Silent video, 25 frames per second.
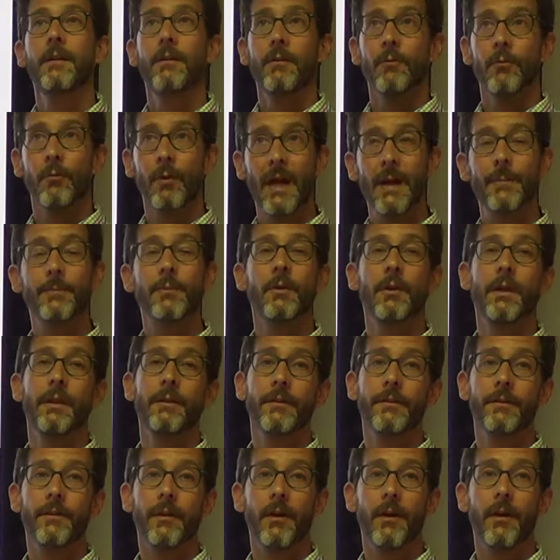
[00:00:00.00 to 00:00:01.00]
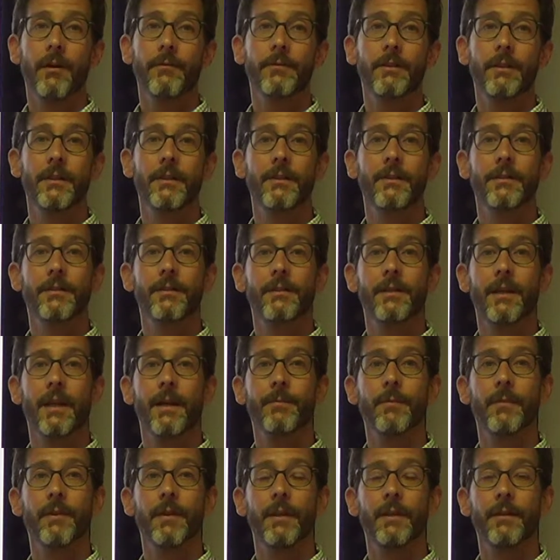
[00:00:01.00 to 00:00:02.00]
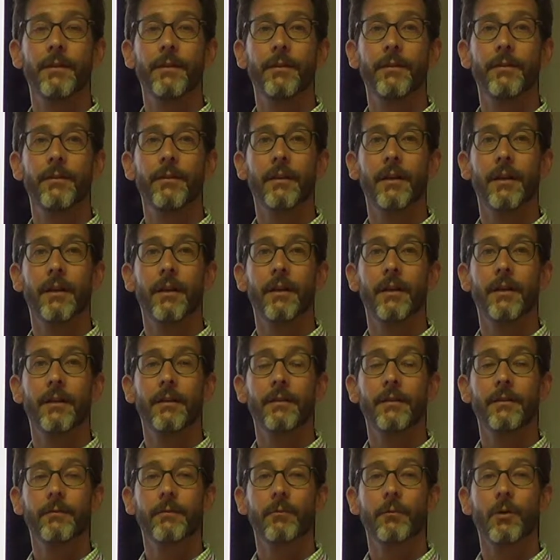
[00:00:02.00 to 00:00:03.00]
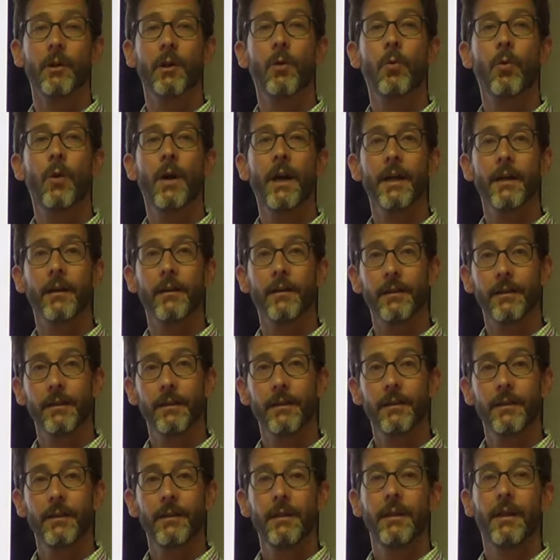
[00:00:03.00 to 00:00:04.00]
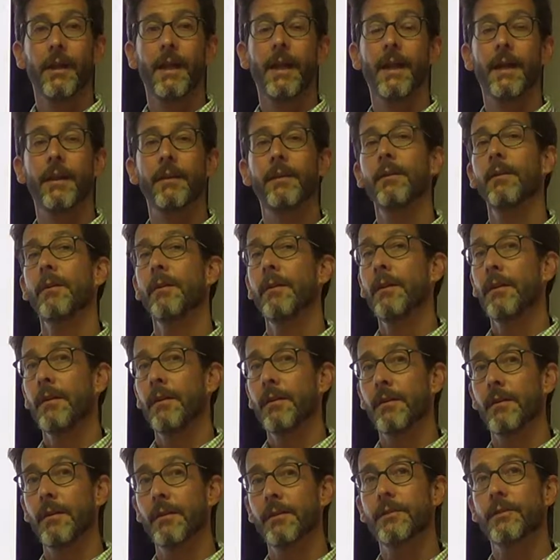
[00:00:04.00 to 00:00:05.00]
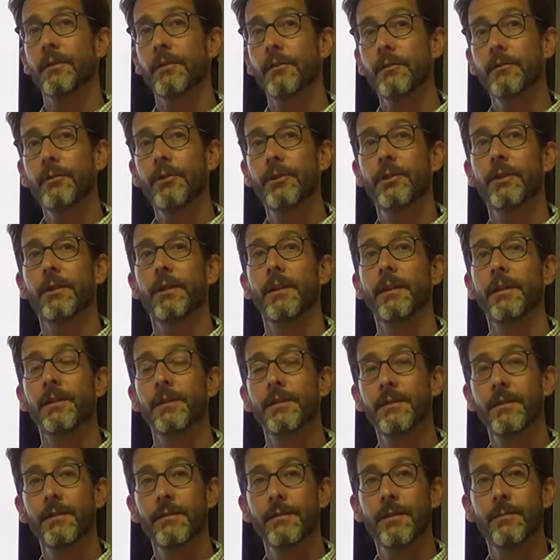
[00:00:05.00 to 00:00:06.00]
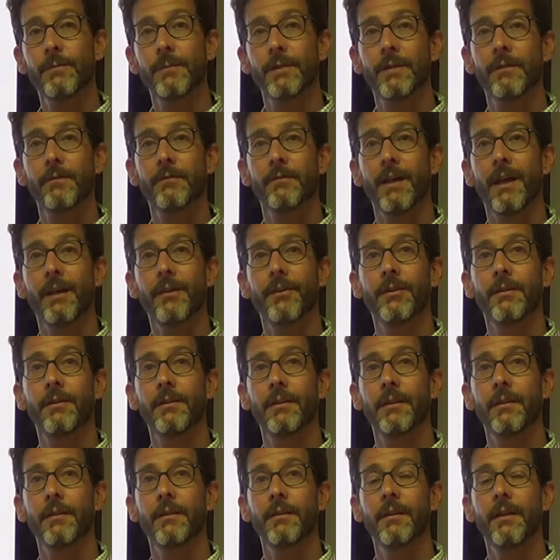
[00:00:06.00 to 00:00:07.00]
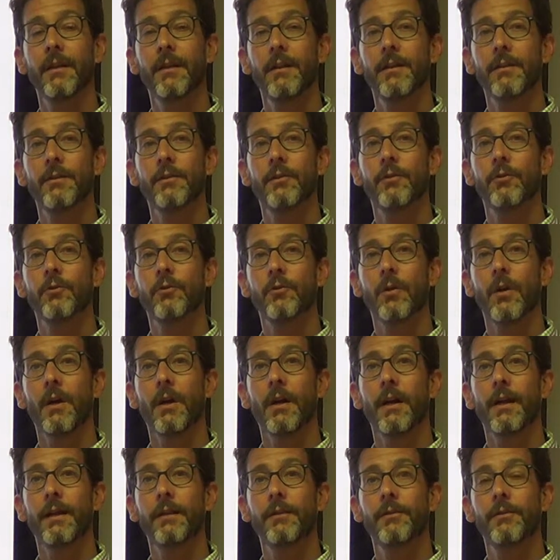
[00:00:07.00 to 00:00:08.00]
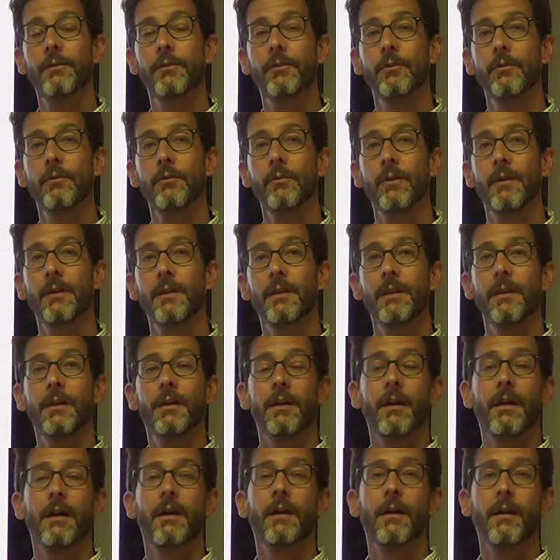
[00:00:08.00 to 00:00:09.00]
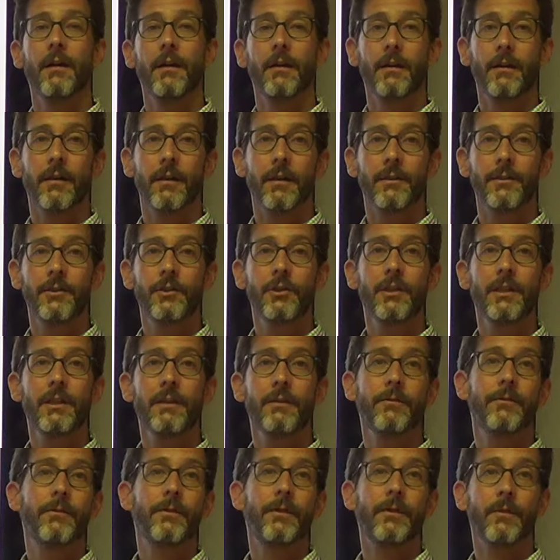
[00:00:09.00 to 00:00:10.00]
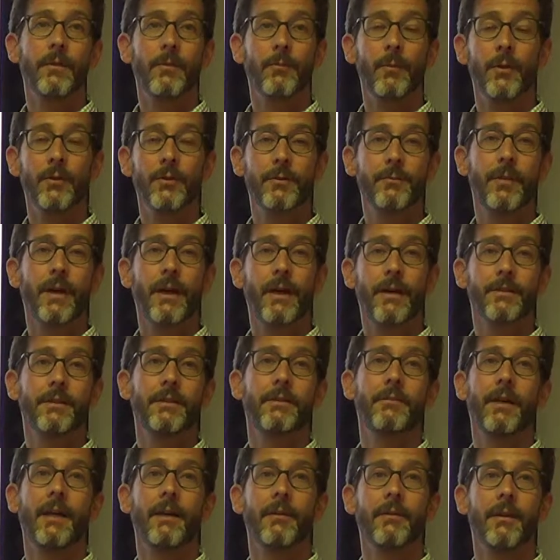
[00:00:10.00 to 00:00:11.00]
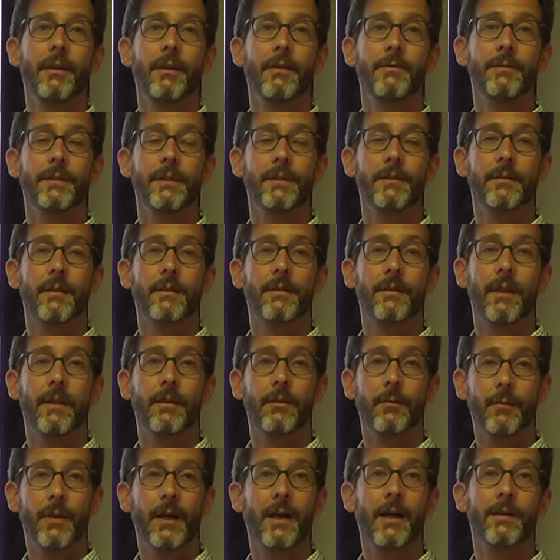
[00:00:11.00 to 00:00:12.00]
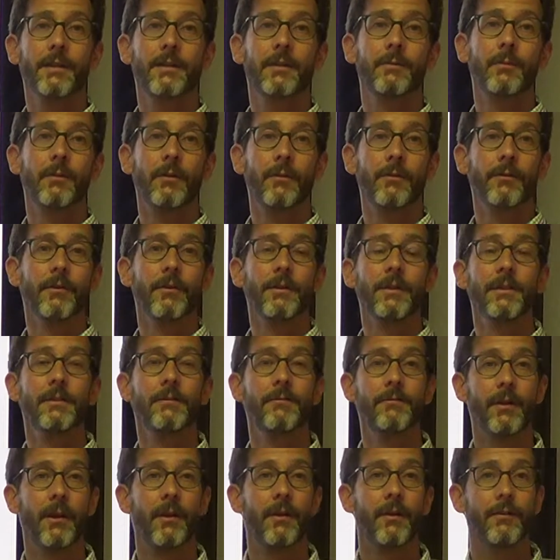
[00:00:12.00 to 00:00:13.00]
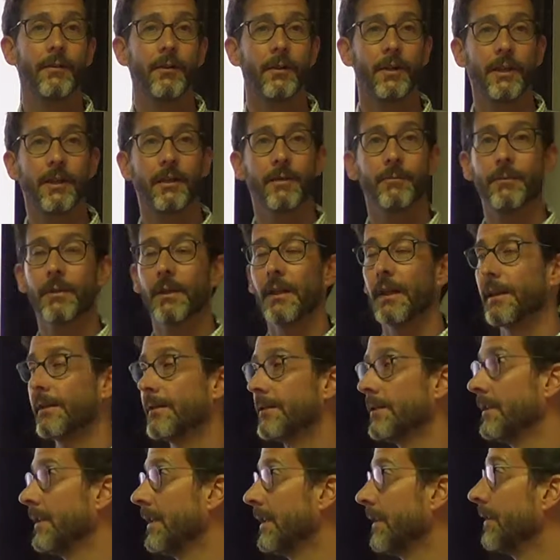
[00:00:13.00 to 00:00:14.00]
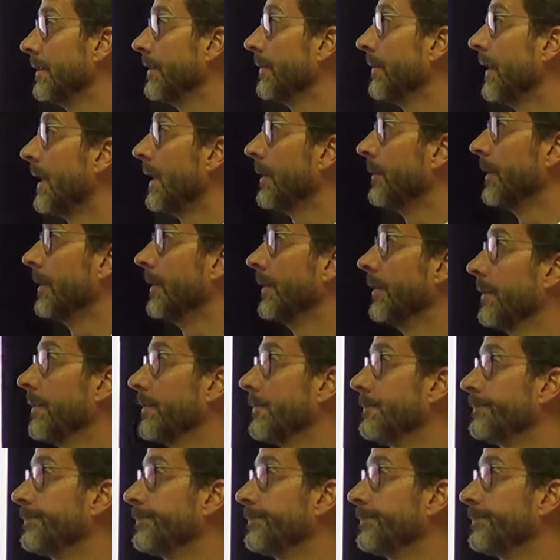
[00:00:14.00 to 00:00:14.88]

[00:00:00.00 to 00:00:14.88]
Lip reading: wraparound is often the step that is required and the solution that systems invest in to try to achieve the most positive outcomes that are possible for these very, very complex needs families.